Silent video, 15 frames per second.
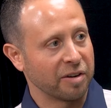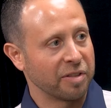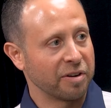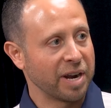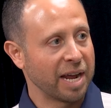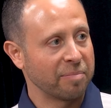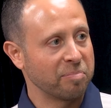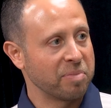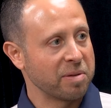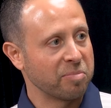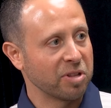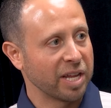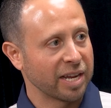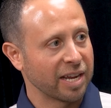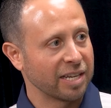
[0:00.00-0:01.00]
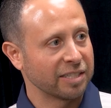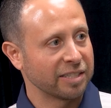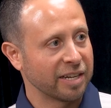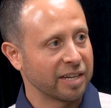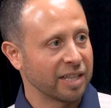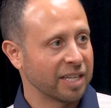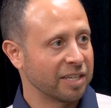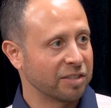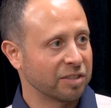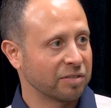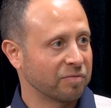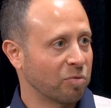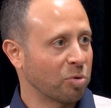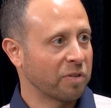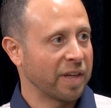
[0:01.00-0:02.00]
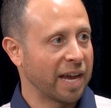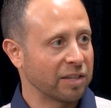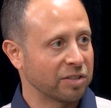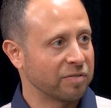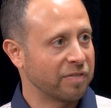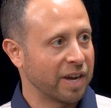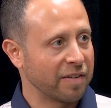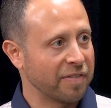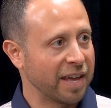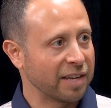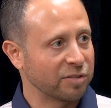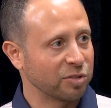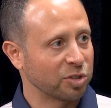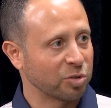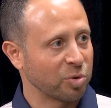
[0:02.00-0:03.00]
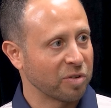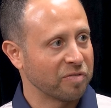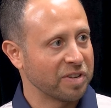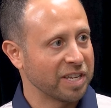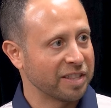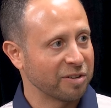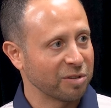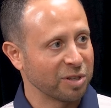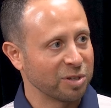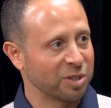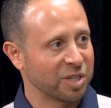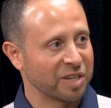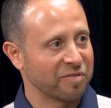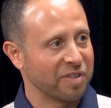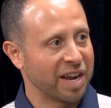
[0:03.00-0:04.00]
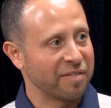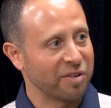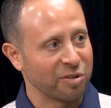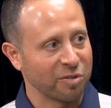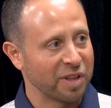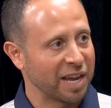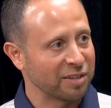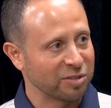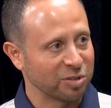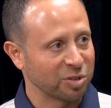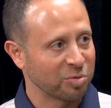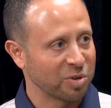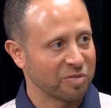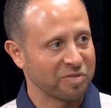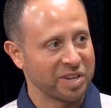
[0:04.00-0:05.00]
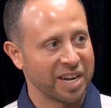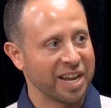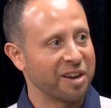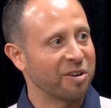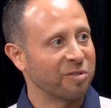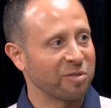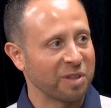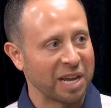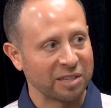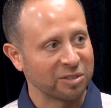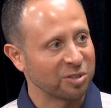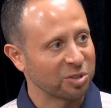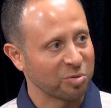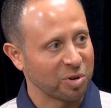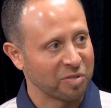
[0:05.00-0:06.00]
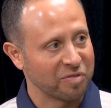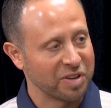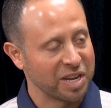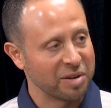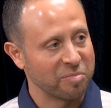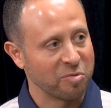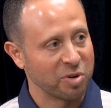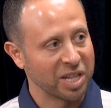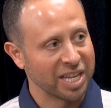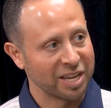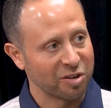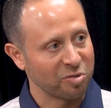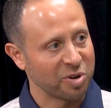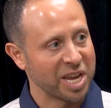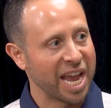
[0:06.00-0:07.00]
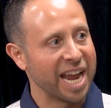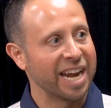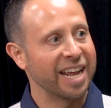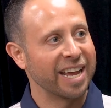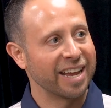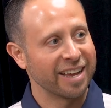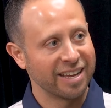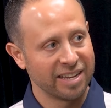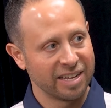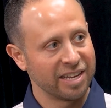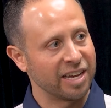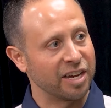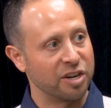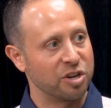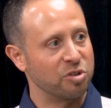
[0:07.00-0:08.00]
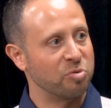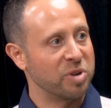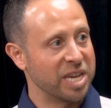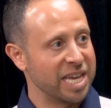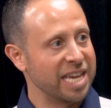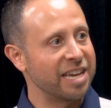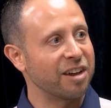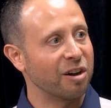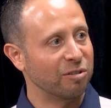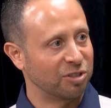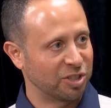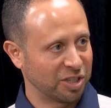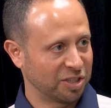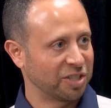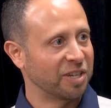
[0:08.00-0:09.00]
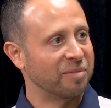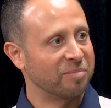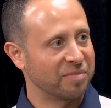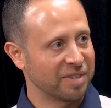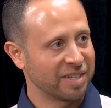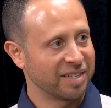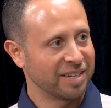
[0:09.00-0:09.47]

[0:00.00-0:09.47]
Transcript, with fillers: you know, they're not people like us that lease 4,000, 5,000 square feet. They're leasing 500,000 square feet, 800,000 square feet, really creating a new ecosystem,